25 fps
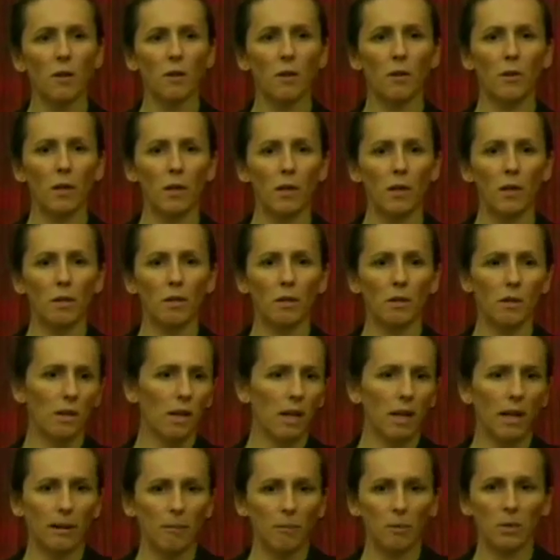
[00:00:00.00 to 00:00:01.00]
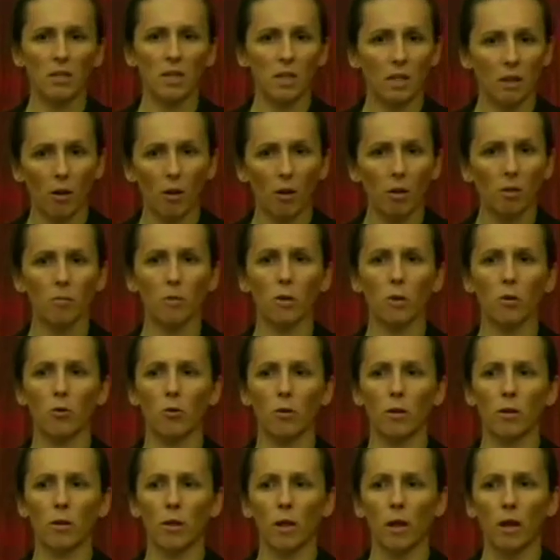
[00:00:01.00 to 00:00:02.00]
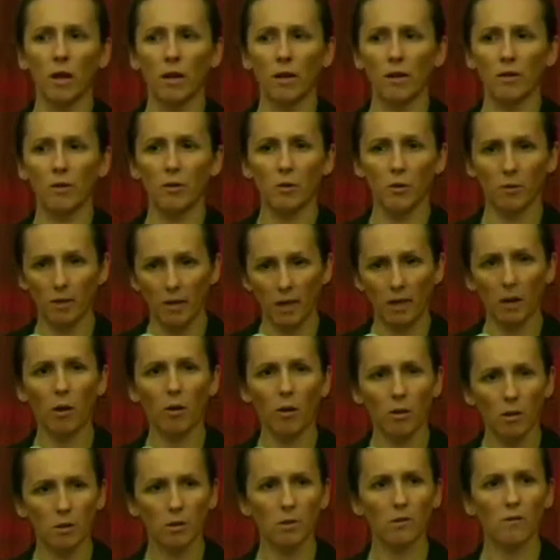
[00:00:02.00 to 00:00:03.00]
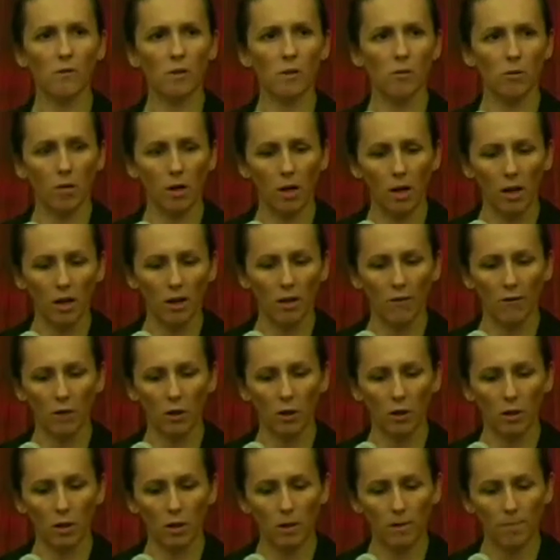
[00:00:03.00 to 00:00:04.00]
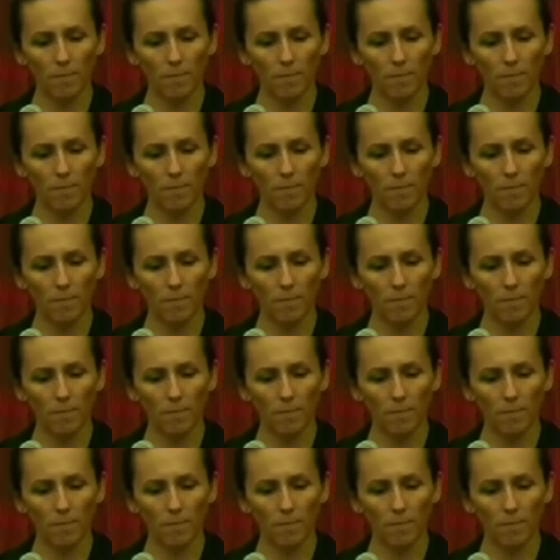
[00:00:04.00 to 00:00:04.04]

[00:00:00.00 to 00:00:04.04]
than cameras that aren't recorded live or that aren't viewed live are,